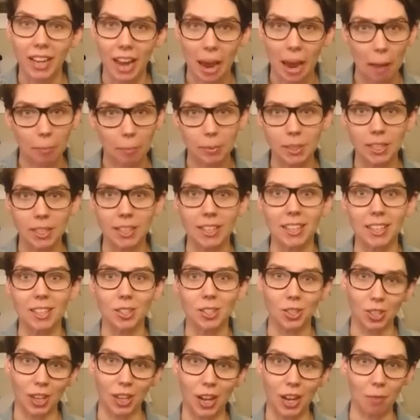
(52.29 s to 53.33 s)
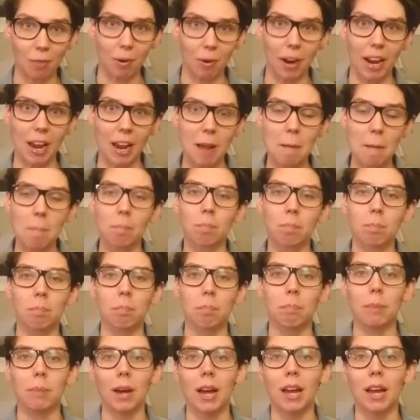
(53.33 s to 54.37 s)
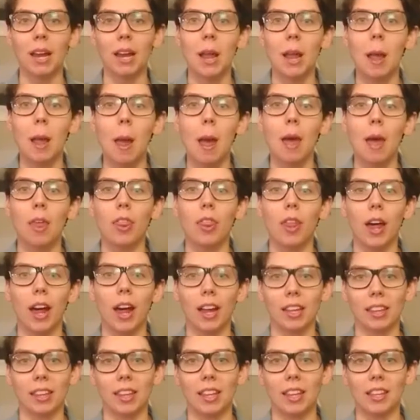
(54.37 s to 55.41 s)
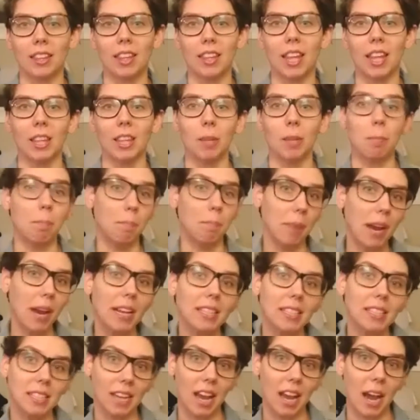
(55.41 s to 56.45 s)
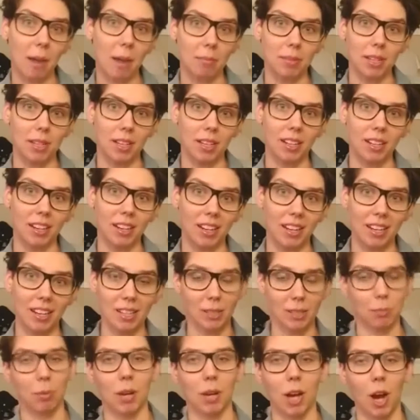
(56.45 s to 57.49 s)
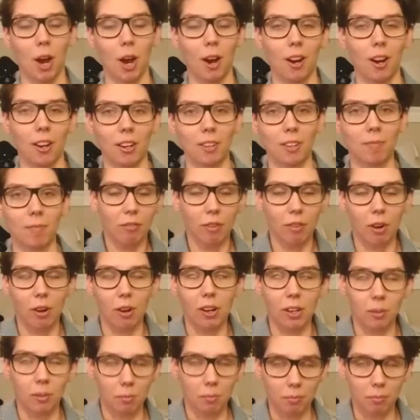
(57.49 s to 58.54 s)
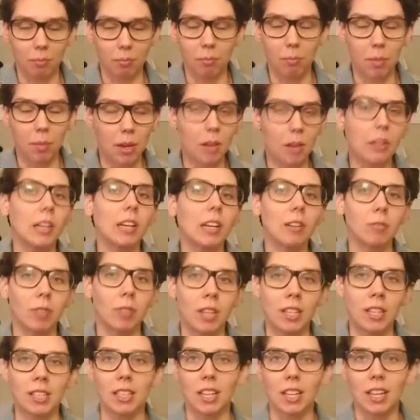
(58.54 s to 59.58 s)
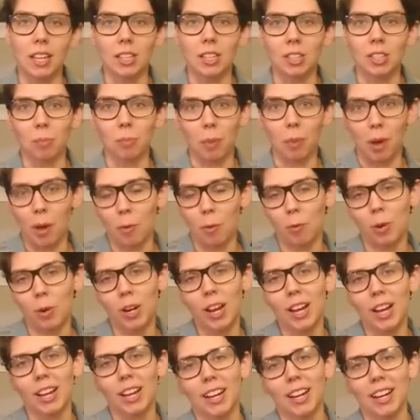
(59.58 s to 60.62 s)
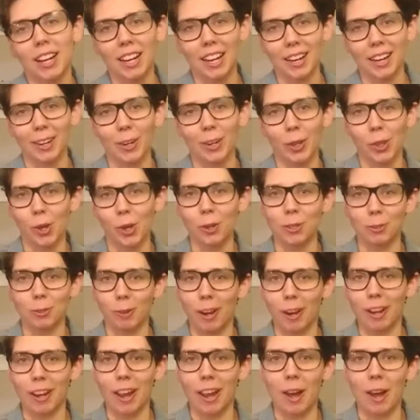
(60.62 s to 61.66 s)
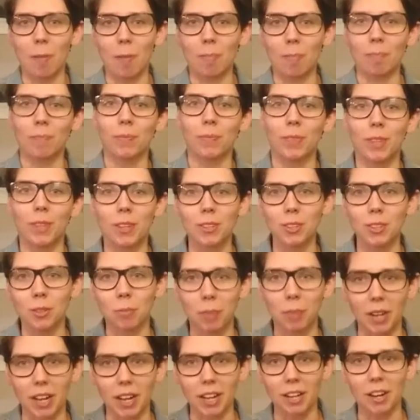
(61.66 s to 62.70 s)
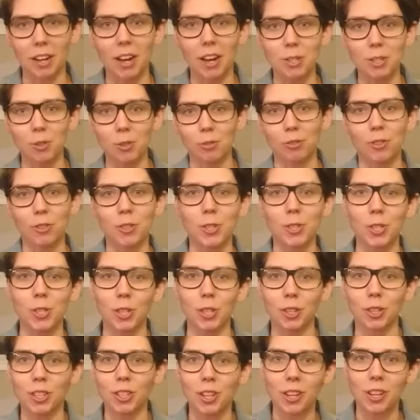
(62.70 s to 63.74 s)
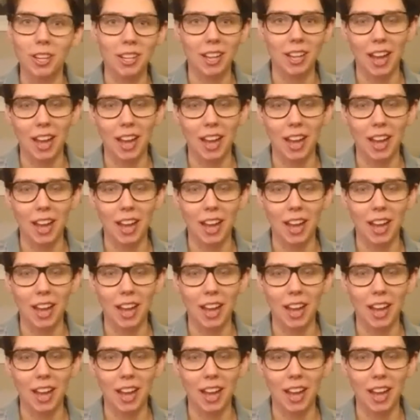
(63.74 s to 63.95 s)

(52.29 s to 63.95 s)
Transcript: captain is Janeway, but I think that the best captain is Picard. For myriad reasons, but we're not going to get into those right now. Those are my controversial